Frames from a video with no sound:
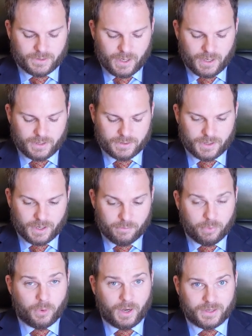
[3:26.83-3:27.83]
and
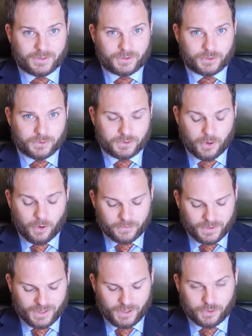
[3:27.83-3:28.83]
Paul has too, so
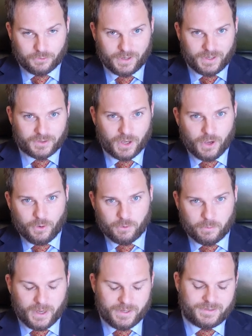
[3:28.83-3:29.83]
hopefully he agrees
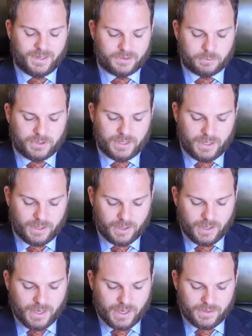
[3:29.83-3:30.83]
with my assessment
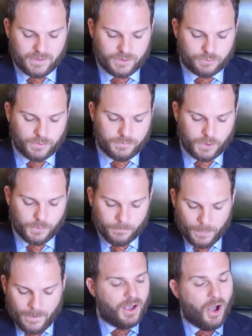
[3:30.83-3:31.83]
here in this review.
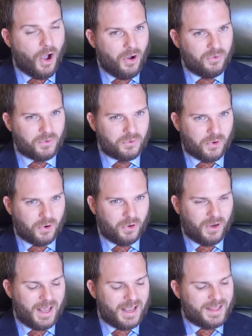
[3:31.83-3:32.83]
Overall,